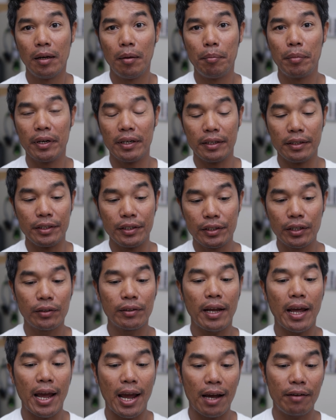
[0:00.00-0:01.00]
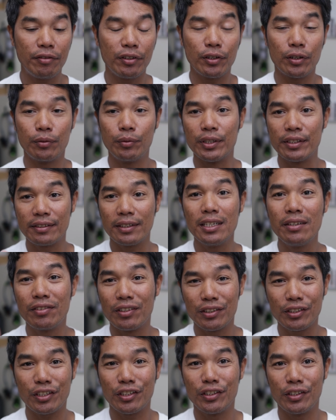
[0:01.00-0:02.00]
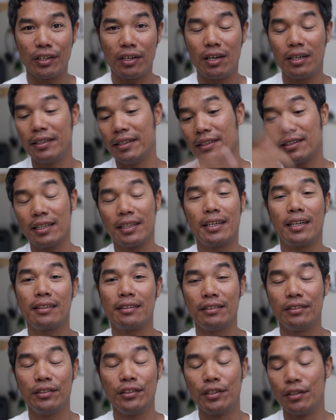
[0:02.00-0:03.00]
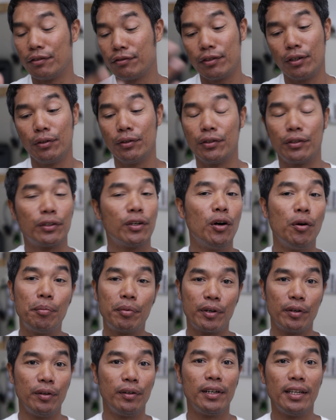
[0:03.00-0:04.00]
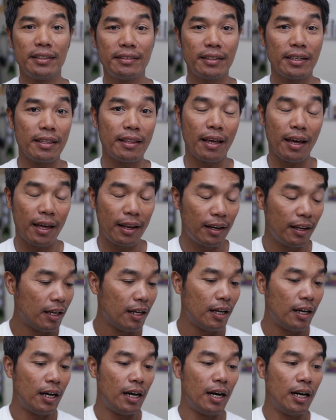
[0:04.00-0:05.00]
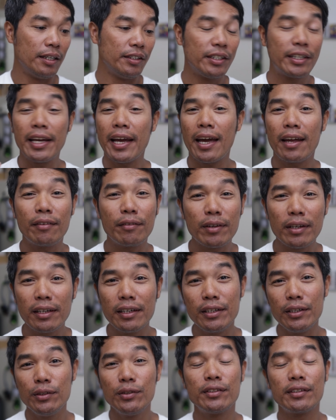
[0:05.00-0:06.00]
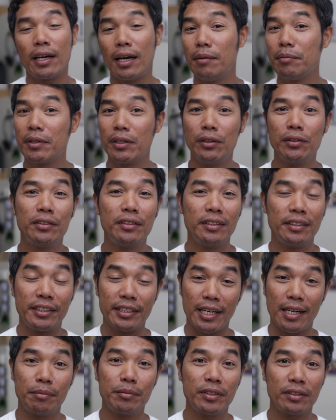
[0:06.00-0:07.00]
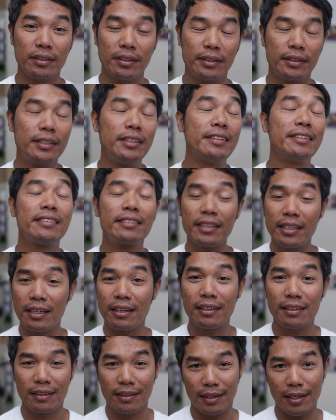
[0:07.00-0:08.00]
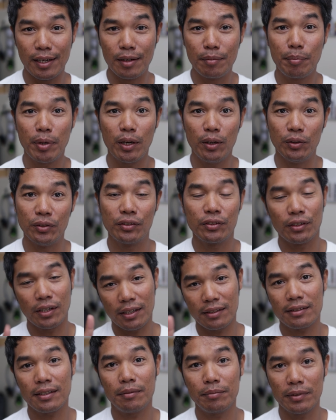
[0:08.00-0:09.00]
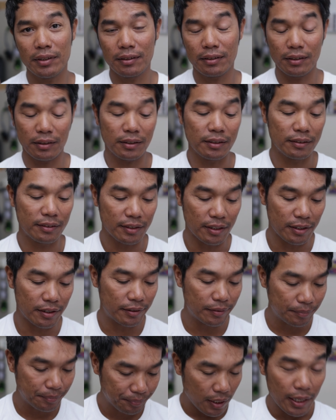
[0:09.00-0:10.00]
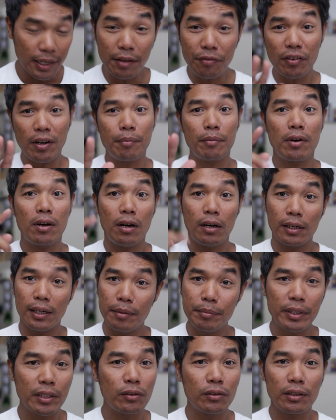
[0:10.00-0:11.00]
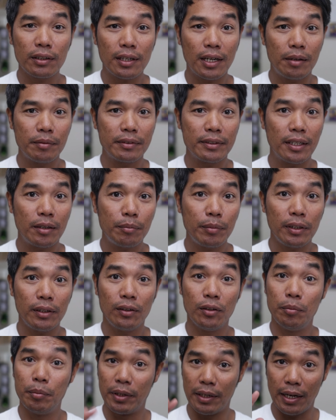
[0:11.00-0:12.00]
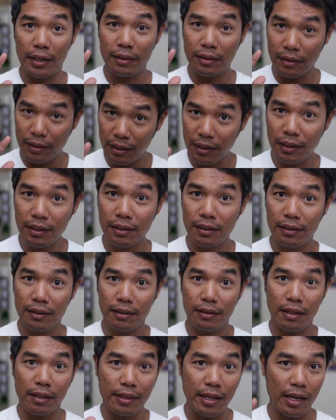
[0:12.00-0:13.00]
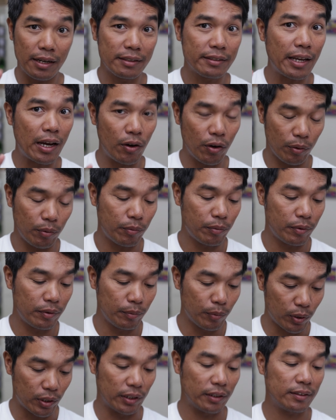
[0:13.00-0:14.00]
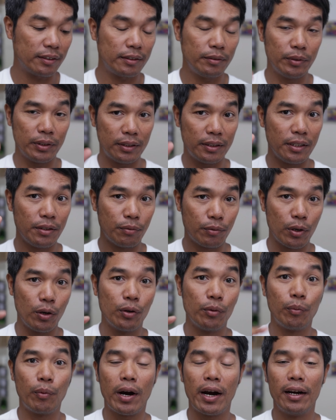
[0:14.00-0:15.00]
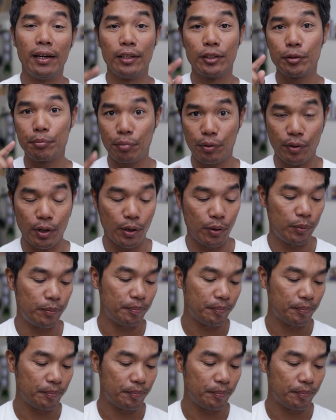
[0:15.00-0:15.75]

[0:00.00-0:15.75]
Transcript: but you don't have your receiver turned on and connected to your phone or GoPro. Let's say that. You can't really use timecode to sync in post, so that's something to consider. And if I'm wrong, let me know in the comments down below, but I think that is how it works with the Rode Wireless Pro.